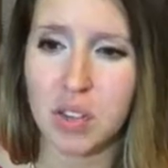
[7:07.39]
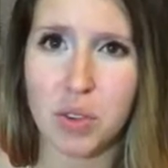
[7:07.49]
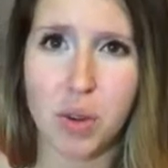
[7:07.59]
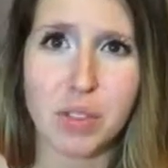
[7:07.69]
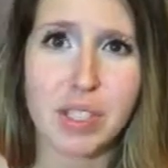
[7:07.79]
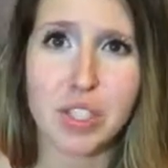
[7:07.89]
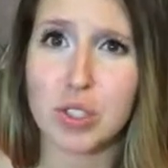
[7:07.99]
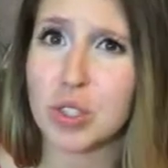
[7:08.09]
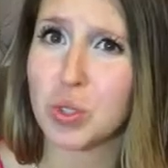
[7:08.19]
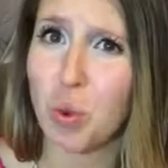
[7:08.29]
you notice that
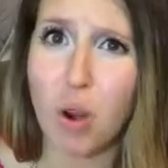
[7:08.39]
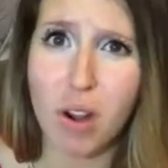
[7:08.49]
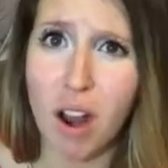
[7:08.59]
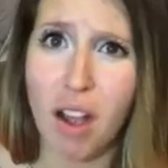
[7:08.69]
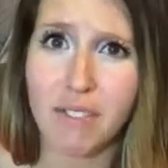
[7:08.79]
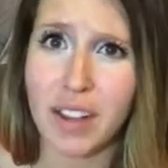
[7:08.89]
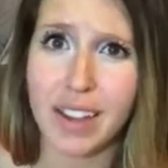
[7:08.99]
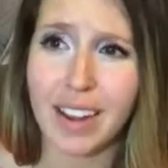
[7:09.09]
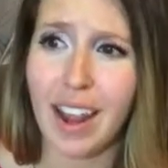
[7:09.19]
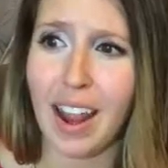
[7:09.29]
you're sore
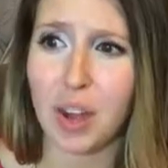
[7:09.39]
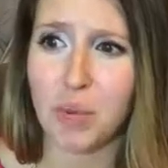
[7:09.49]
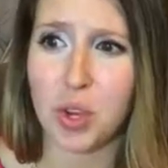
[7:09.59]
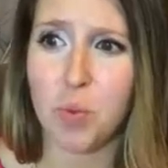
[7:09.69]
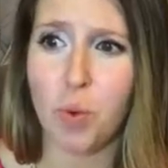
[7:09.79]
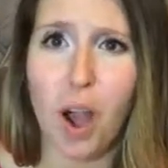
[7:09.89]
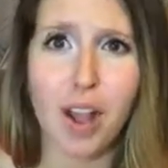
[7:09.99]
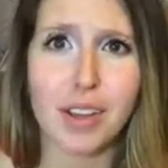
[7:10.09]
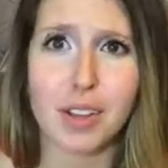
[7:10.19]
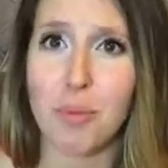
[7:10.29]
often, and when you
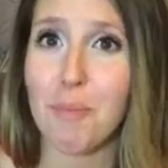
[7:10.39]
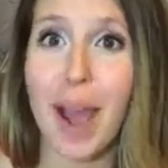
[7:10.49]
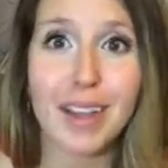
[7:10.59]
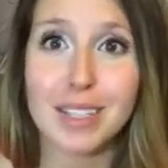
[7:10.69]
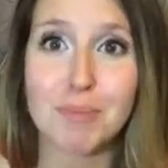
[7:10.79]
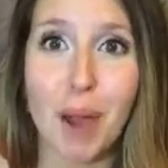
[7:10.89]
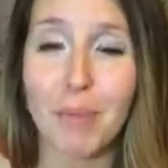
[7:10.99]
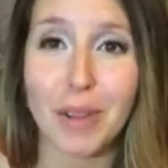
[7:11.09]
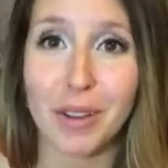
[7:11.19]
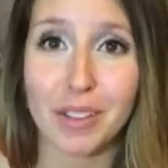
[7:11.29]
walk, your back is
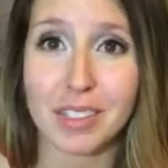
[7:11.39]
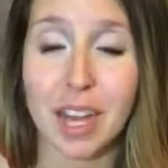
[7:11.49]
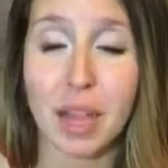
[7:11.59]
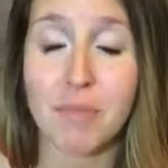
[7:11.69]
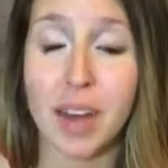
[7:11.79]
popping all the time,